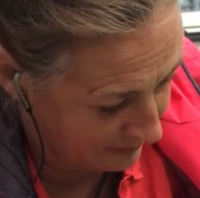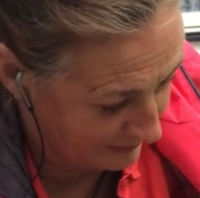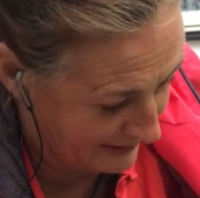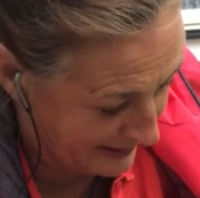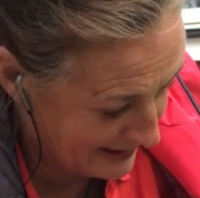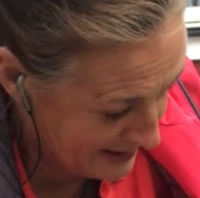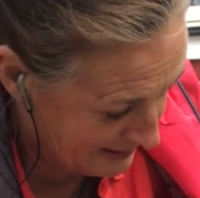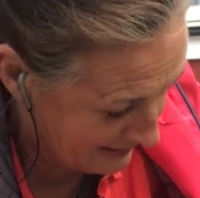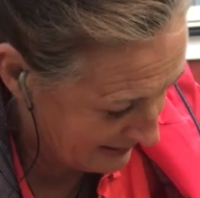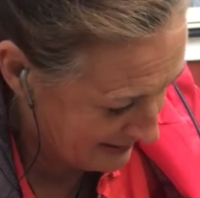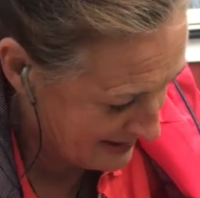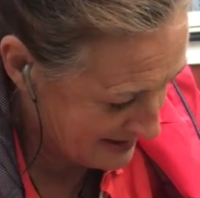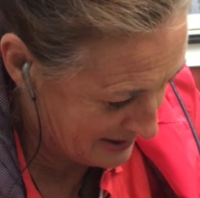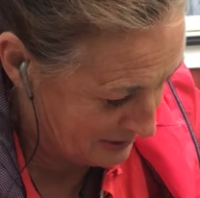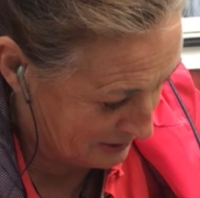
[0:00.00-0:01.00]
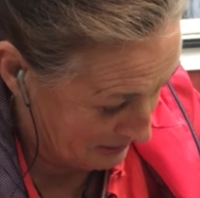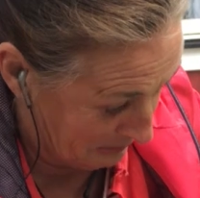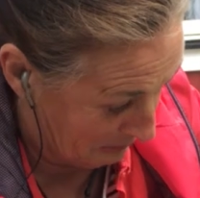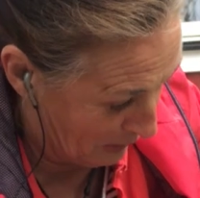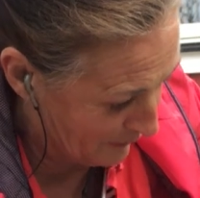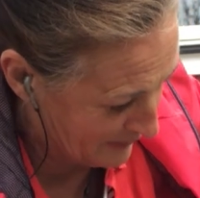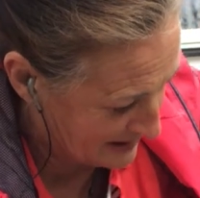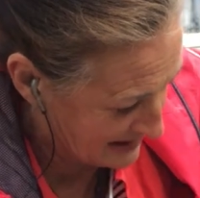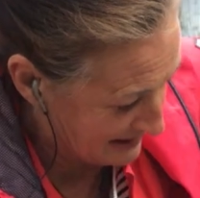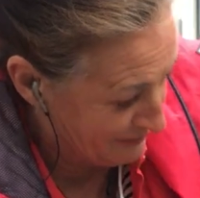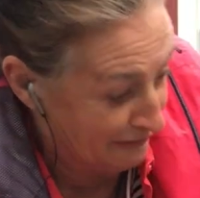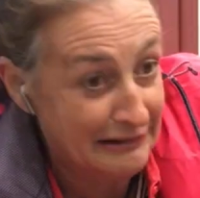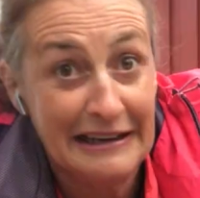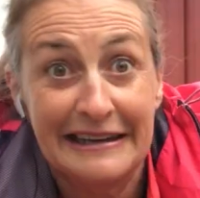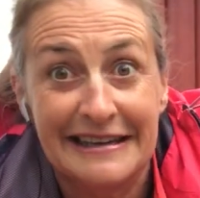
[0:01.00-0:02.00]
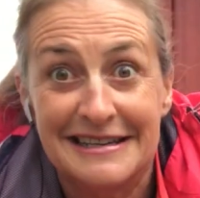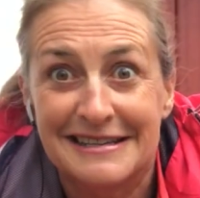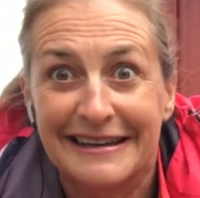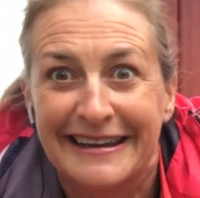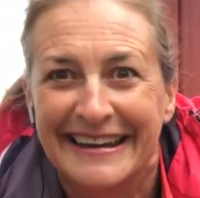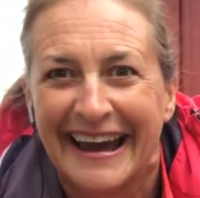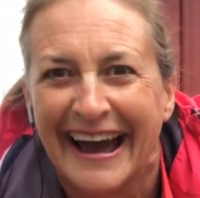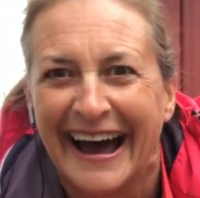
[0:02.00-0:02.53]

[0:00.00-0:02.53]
Okay, that's obviously really easy.